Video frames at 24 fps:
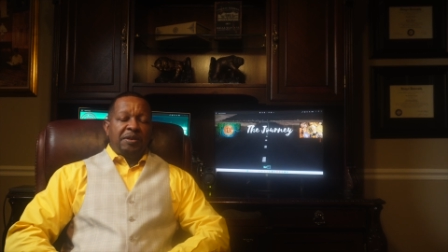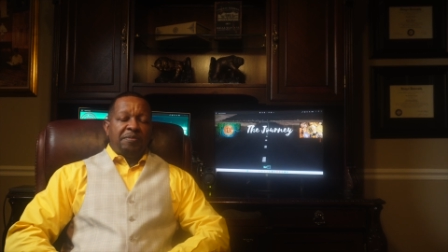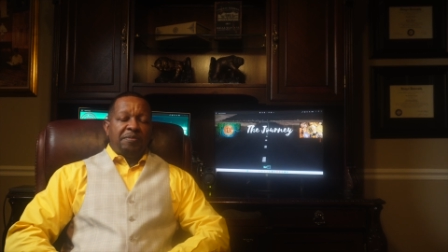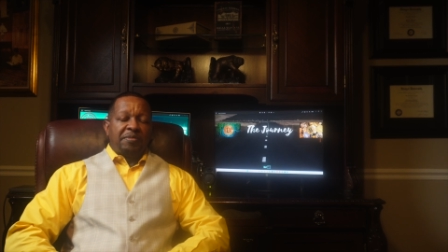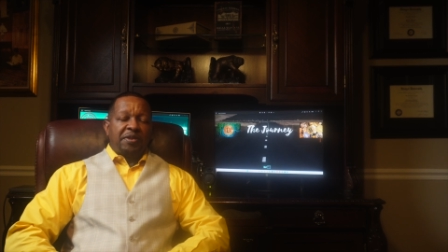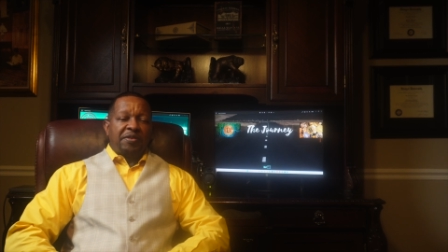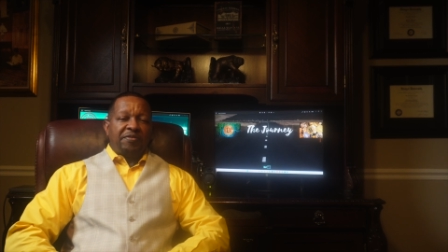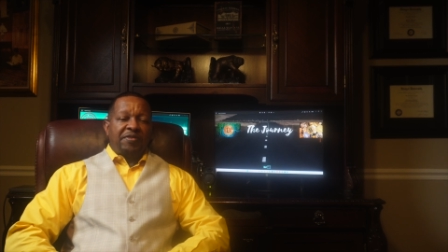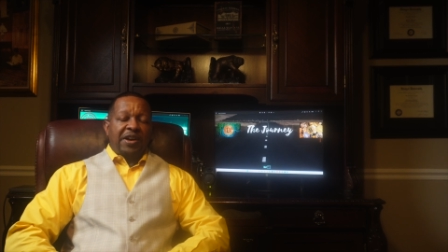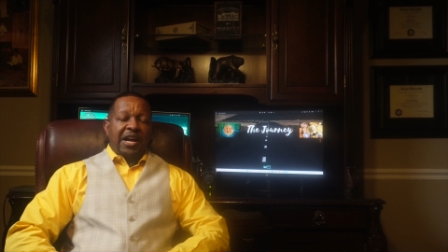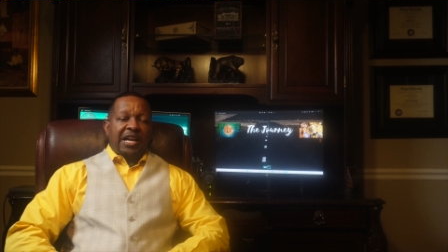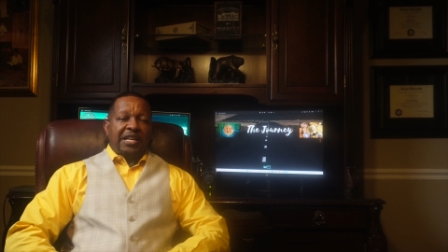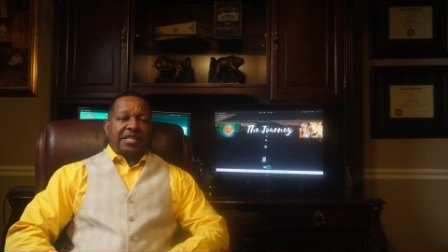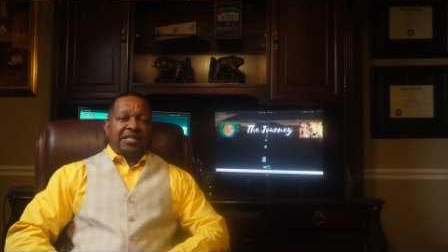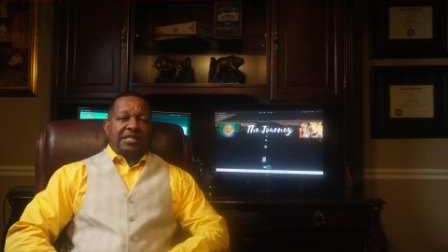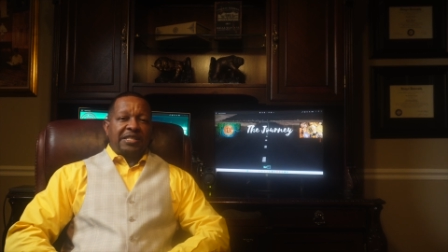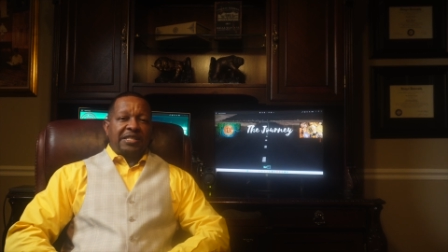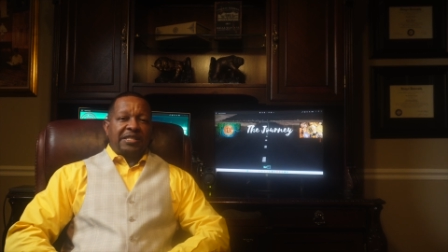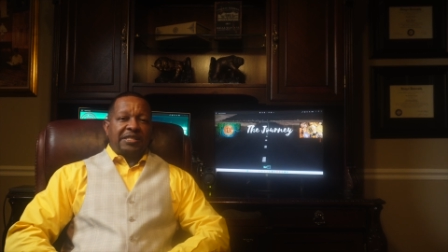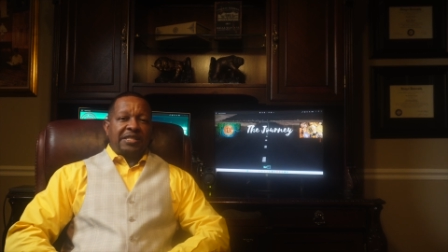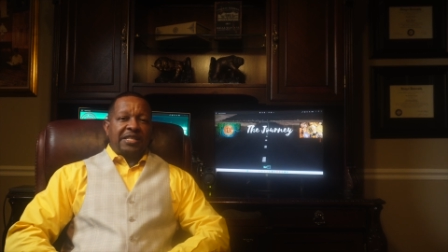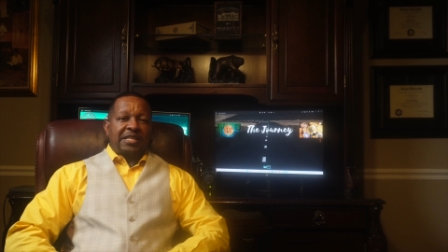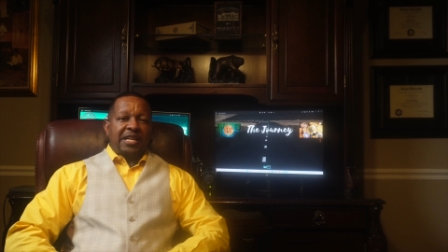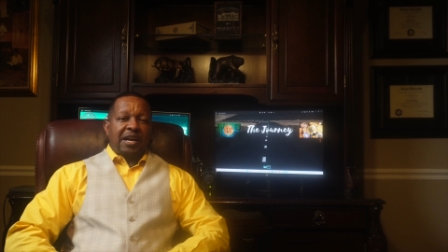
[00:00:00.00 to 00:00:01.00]
providing
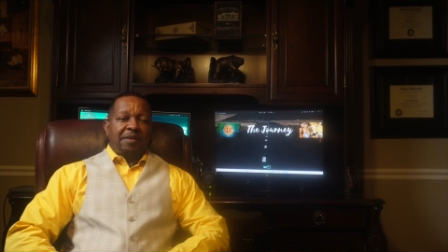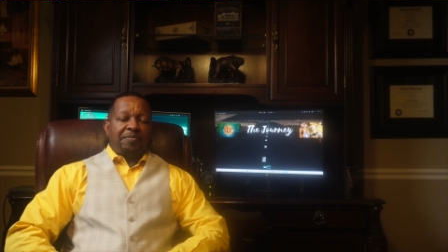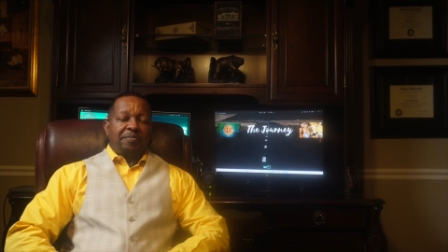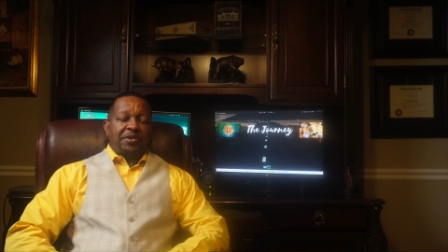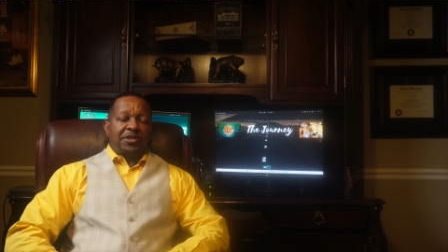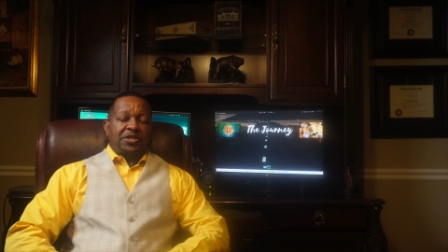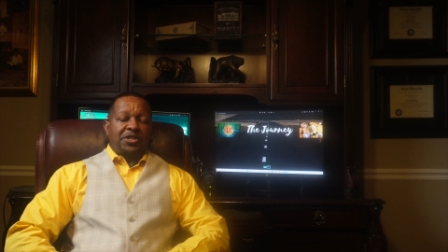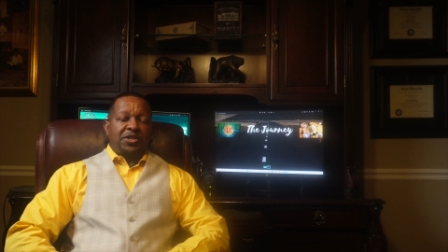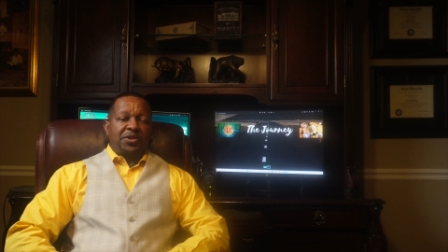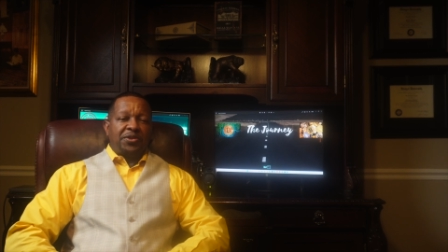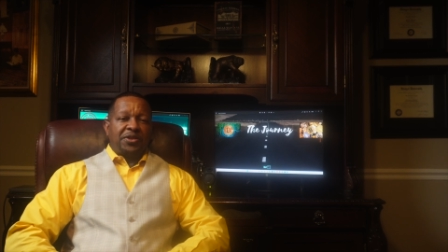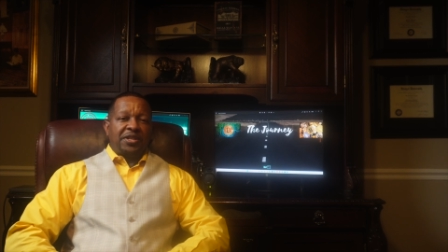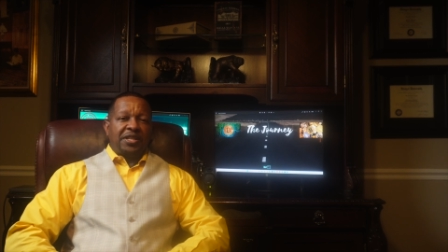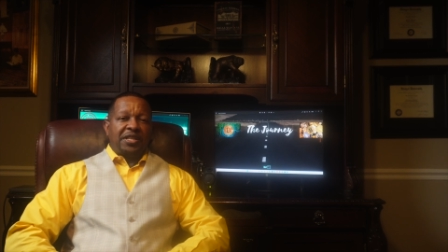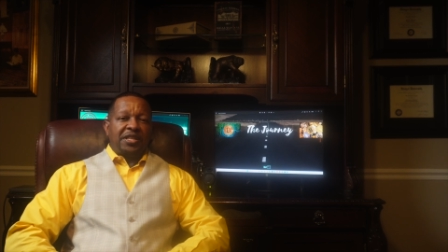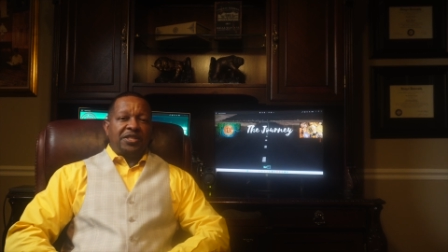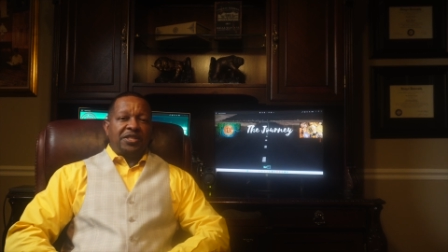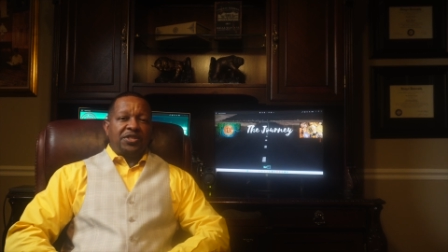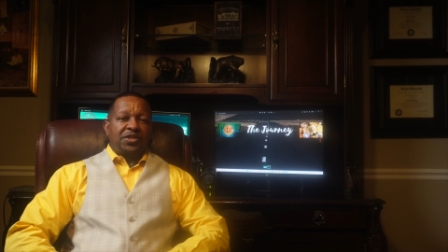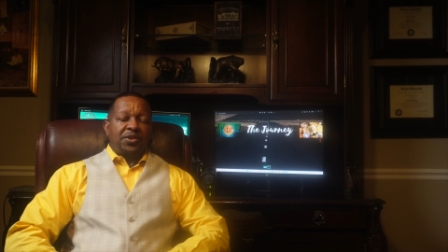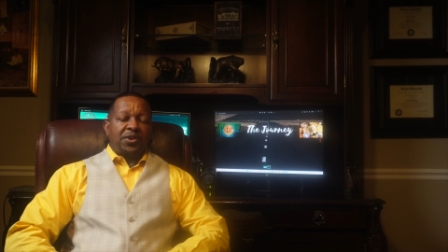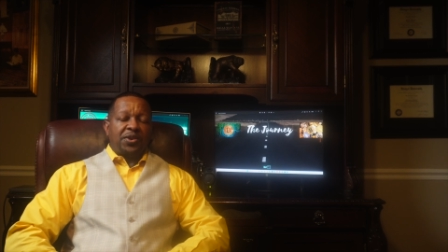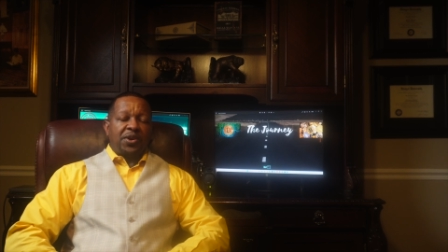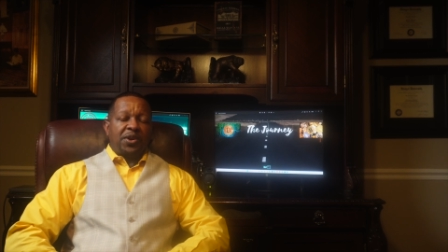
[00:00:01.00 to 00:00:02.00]
us the opportunity
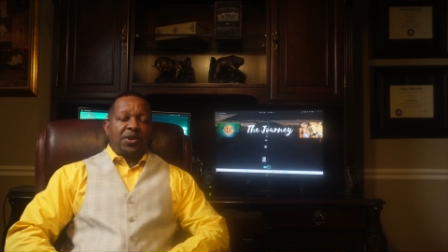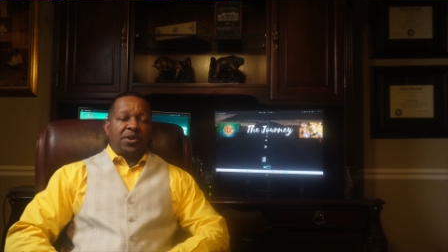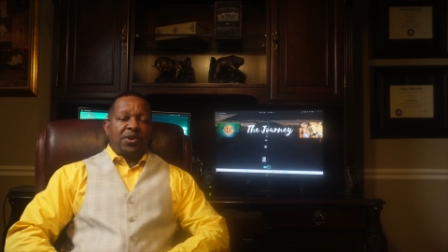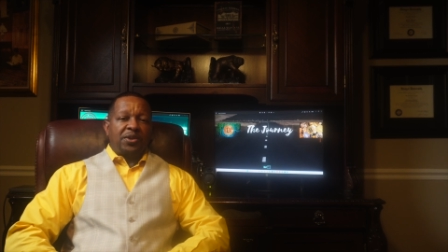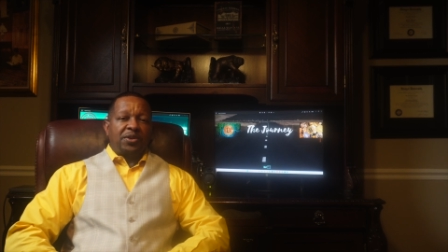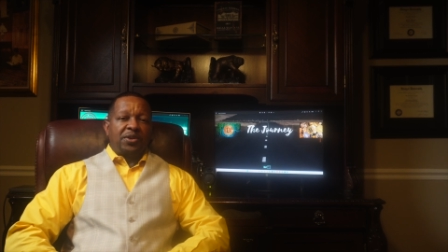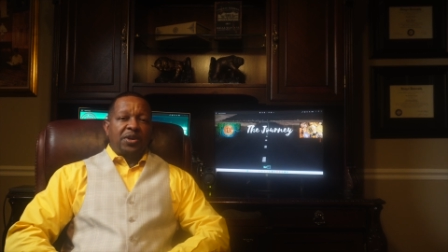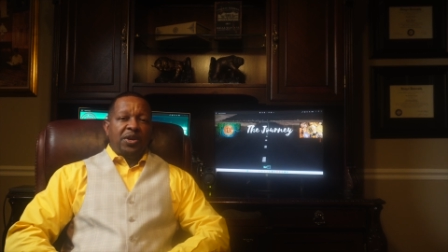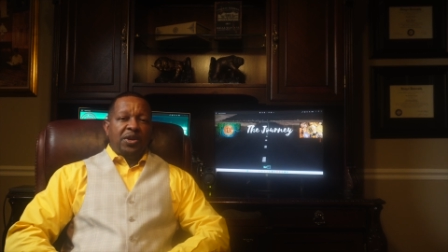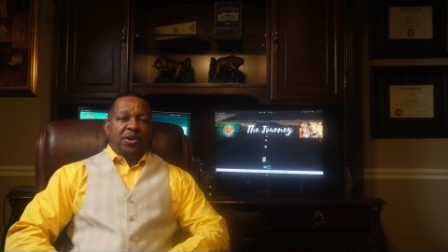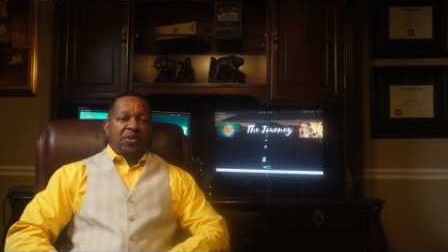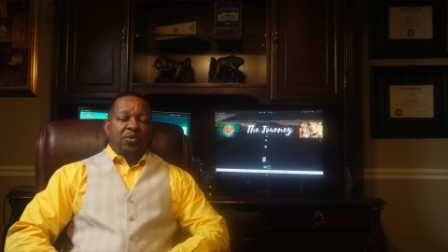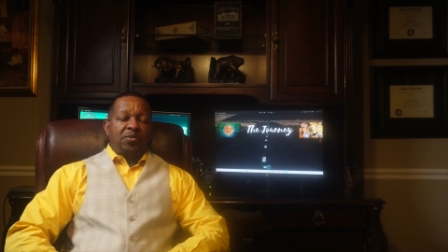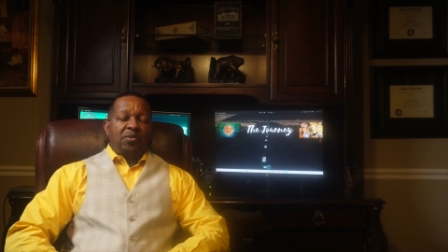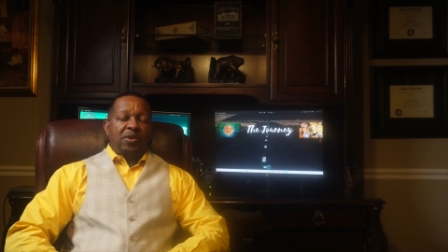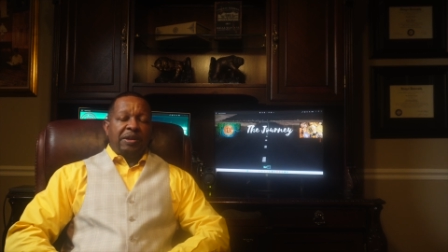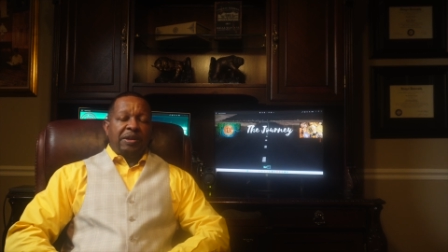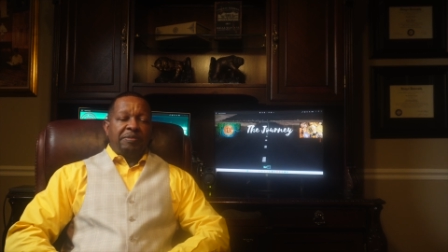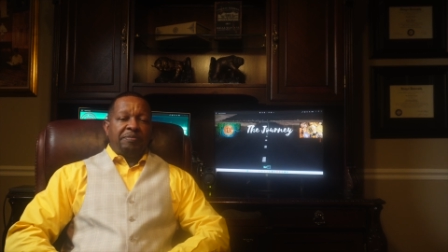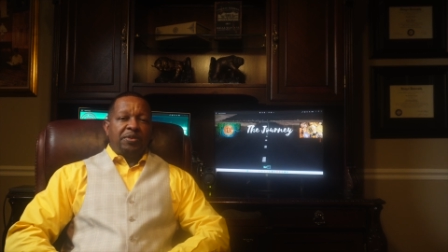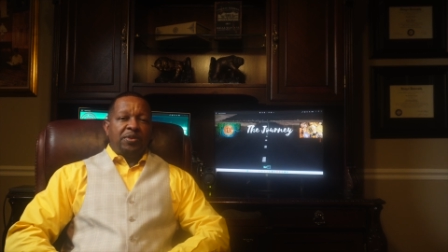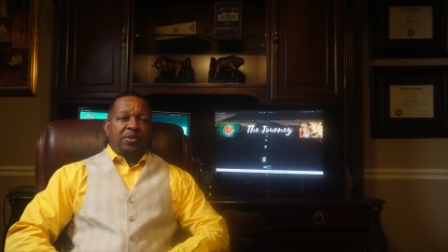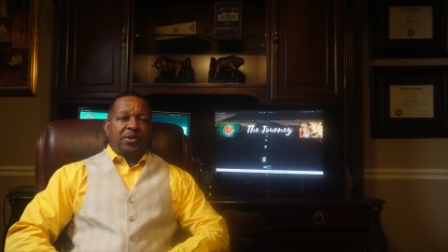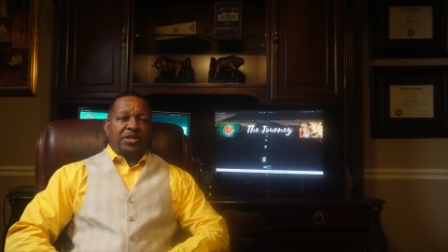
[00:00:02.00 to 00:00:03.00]
to earn
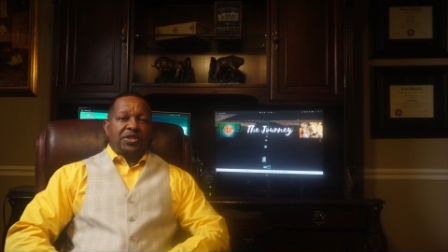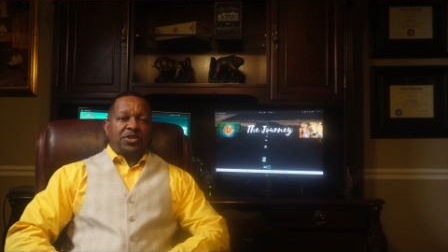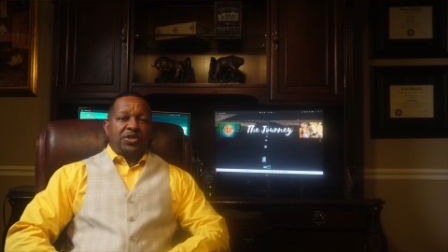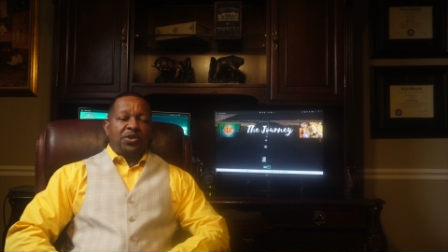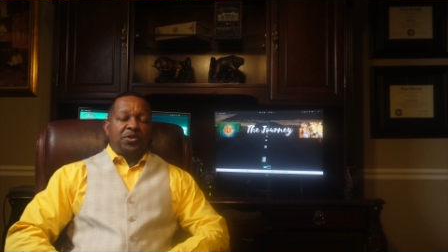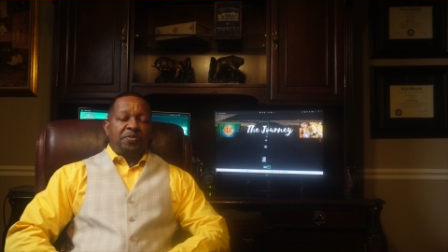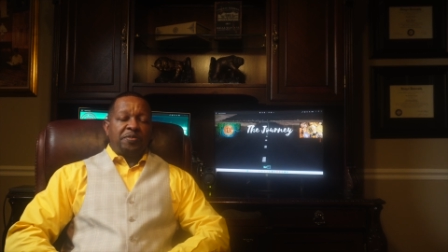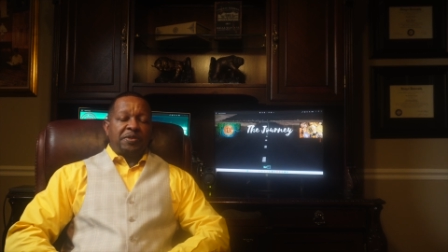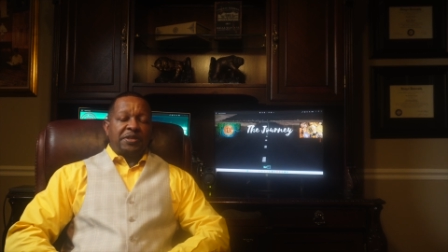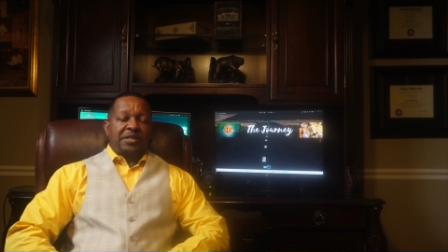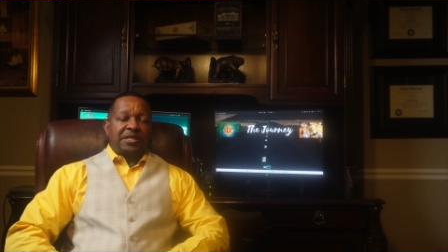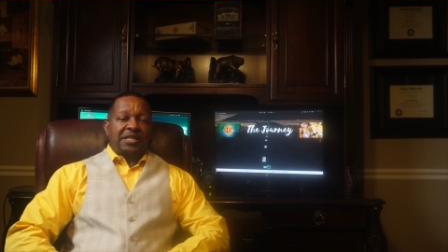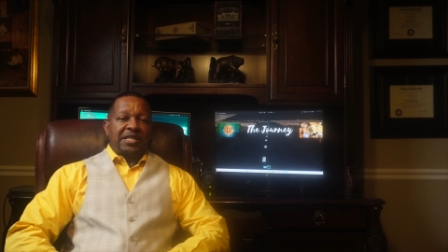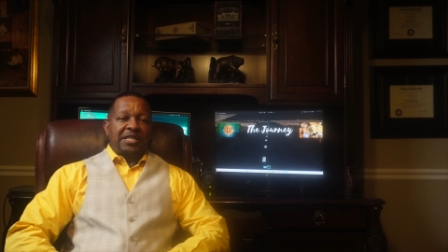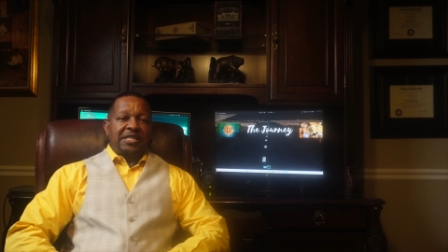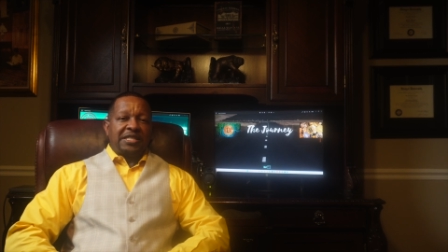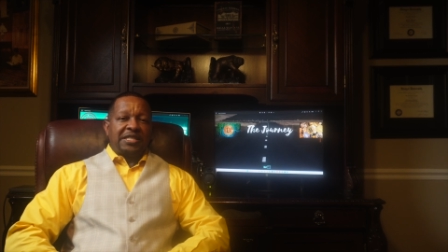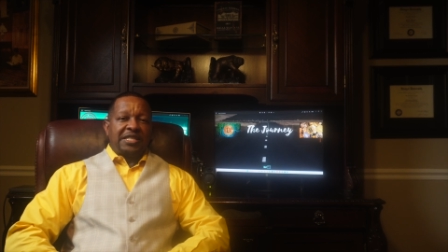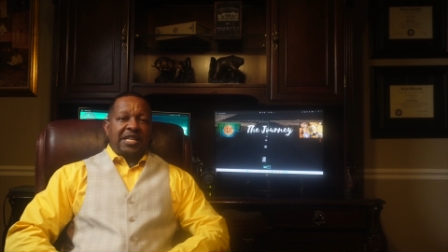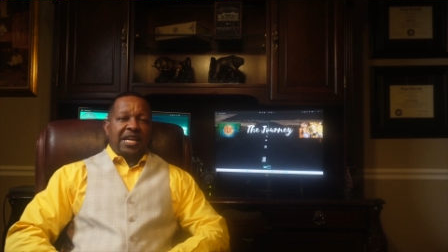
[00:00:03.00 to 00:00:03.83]
1.2%